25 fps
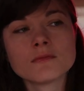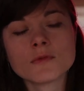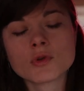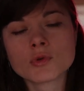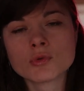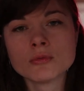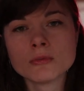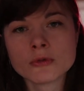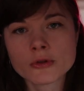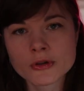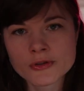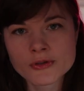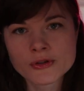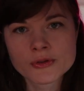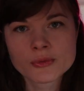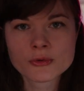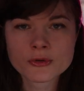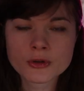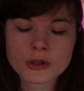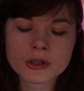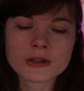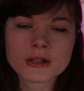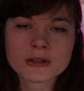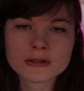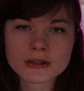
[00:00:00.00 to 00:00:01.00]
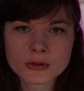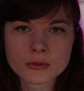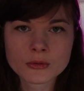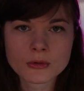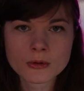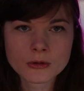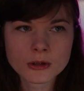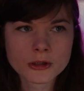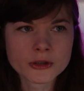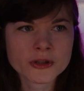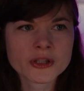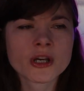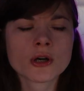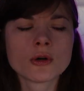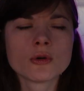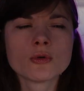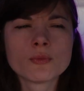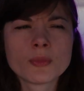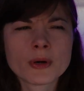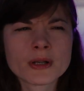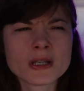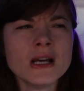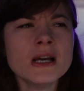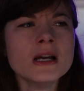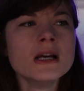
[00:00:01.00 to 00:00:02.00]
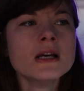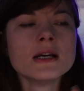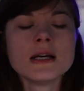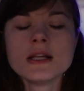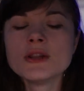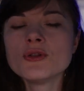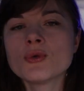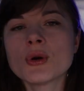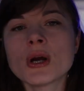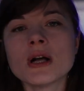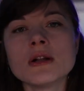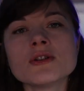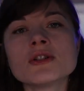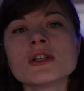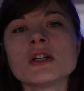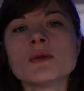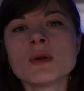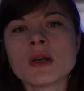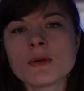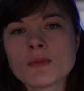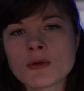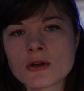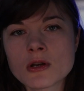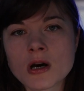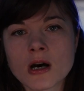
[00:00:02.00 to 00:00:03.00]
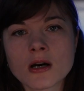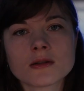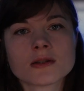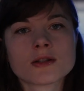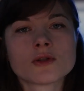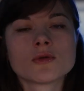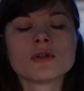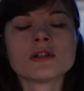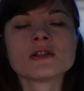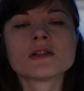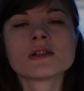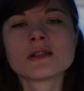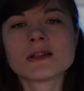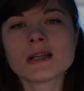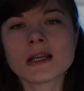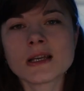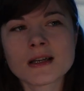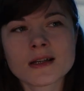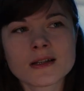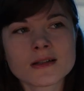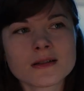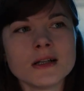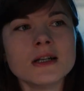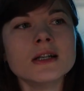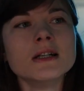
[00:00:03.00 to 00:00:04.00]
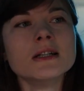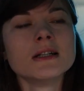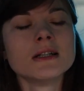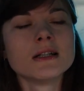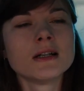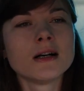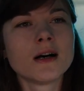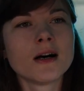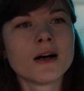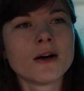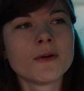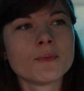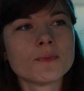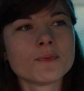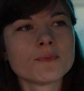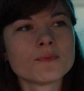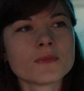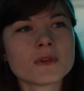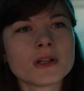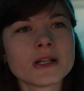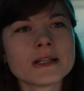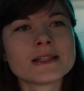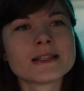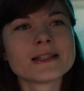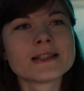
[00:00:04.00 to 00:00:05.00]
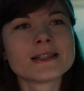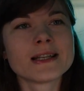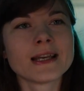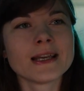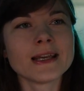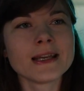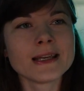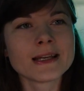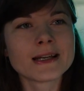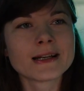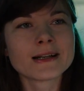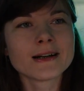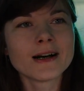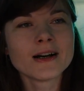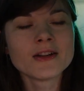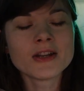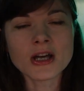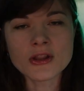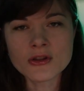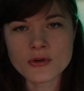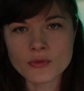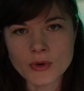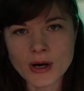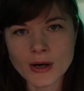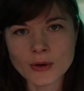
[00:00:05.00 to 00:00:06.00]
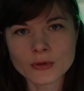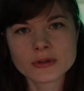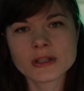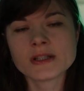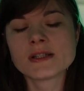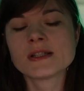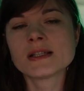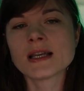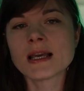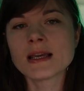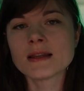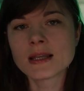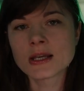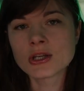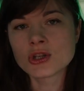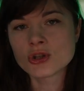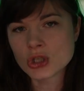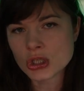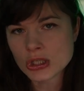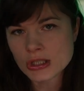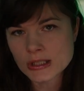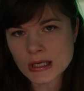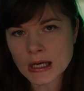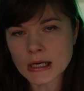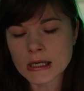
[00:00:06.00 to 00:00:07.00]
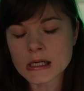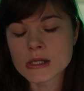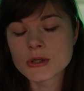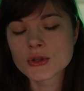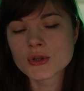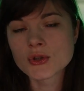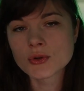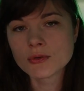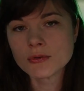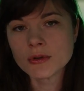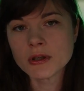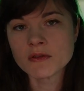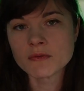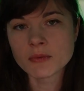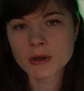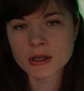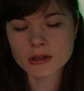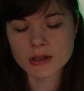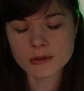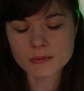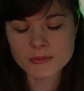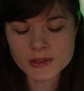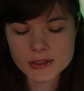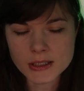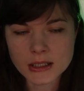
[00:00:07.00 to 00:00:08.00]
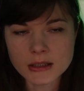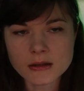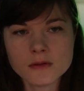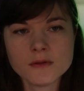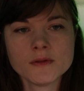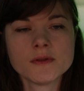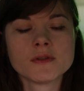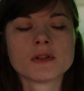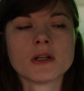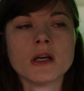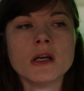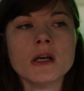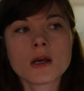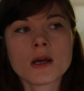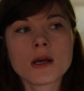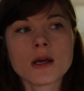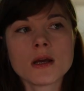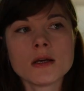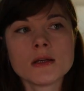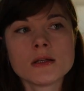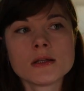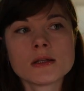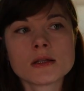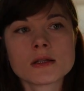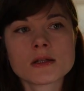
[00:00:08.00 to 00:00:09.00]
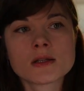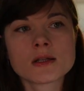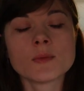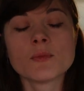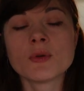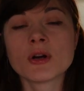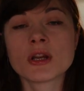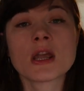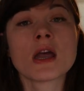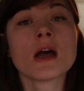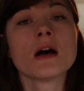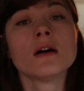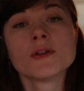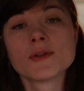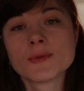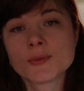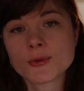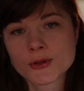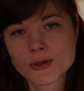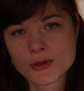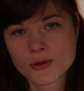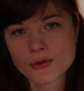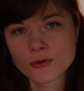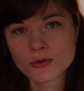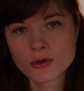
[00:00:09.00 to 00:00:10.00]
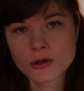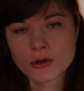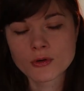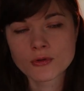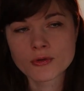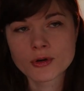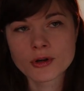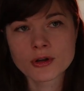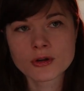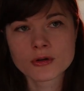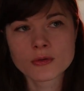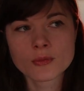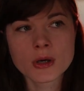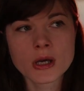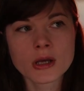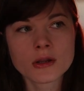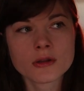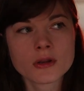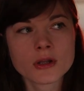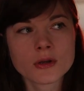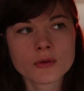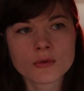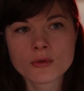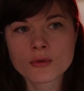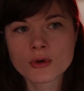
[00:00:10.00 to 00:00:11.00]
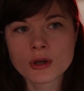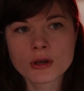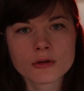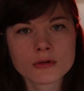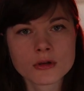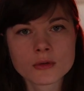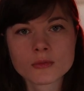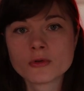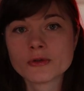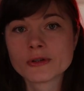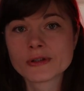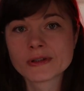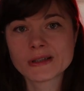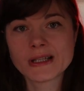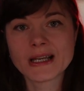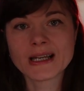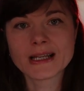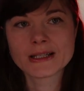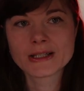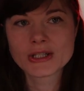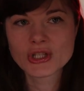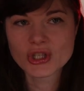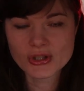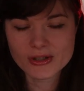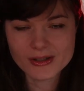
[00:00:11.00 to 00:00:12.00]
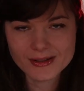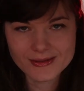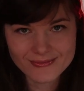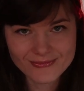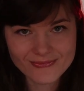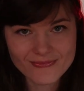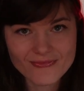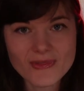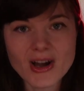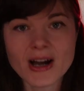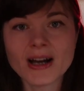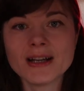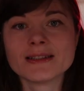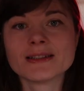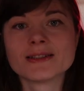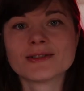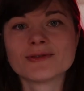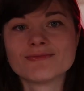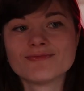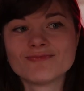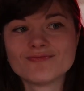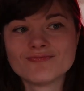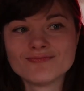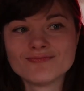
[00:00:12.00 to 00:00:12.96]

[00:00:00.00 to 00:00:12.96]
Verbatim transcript: rumors were that they were let go, but in reality, maybe not. So let's take another route. Let's say they decided to leave by themselves and somebody else was doing the curriculum, and the curriculum was like just not